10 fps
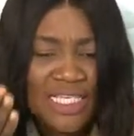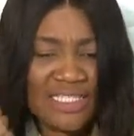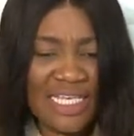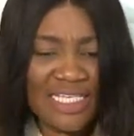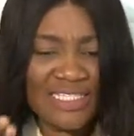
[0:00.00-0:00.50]

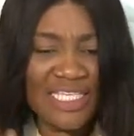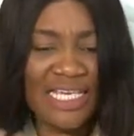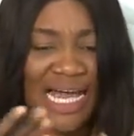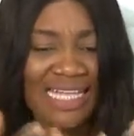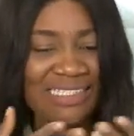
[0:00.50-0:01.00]
since he
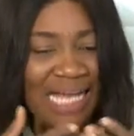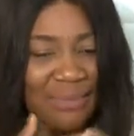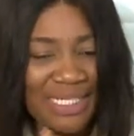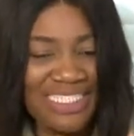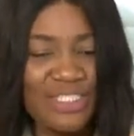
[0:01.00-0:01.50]
had
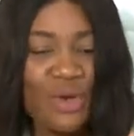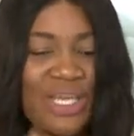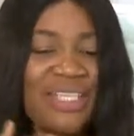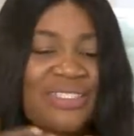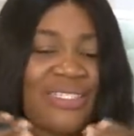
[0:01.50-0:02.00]
diabetic, so
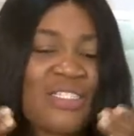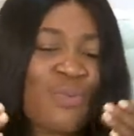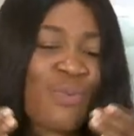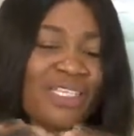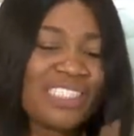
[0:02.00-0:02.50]
it is
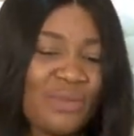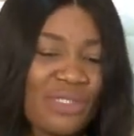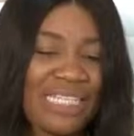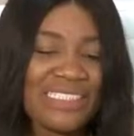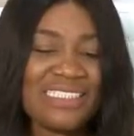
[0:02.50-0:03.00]
possible
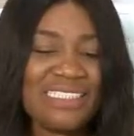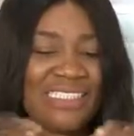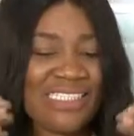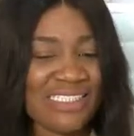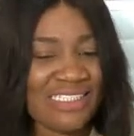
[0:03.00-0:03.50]
that
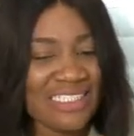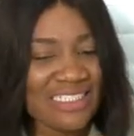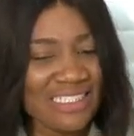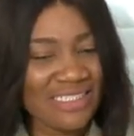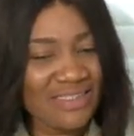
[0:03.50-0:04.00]

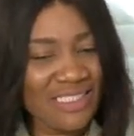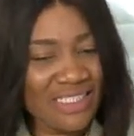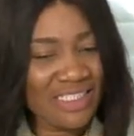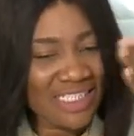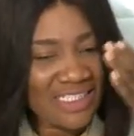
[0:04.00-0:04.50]

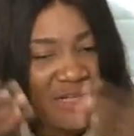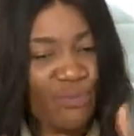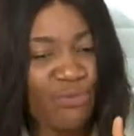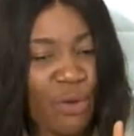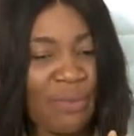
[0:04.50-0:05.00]
the
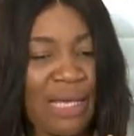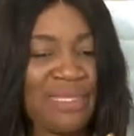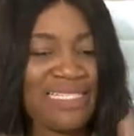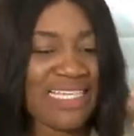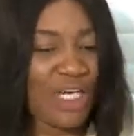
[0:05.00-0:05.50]
kidney
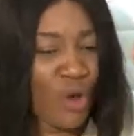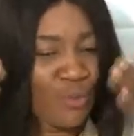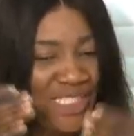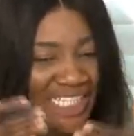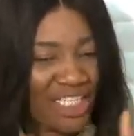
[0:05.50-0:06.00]
problem is a
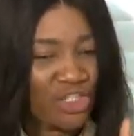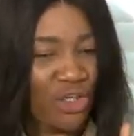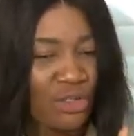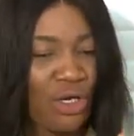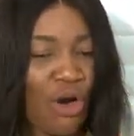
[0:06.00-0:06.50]

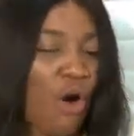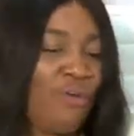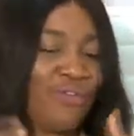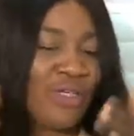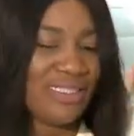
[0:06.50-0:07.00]
complication
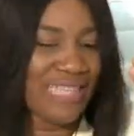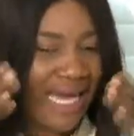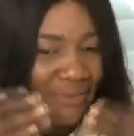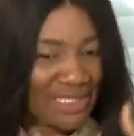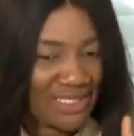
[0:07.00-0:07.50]
of
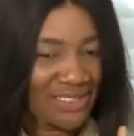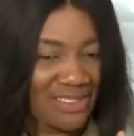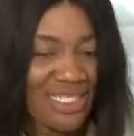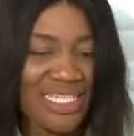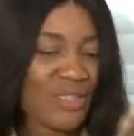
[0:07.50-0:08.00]

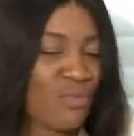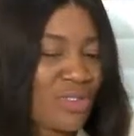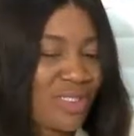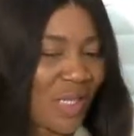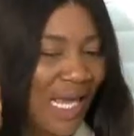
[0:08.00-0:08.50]
diabetes. It's
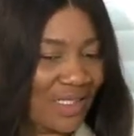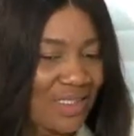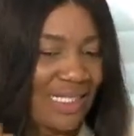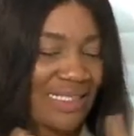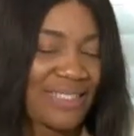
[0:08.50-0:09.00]
most
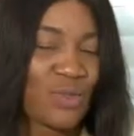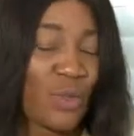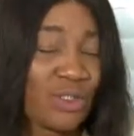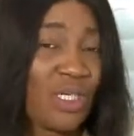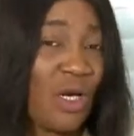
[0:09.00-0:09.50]
likely that that's
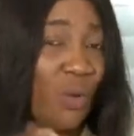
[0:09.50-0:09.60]
what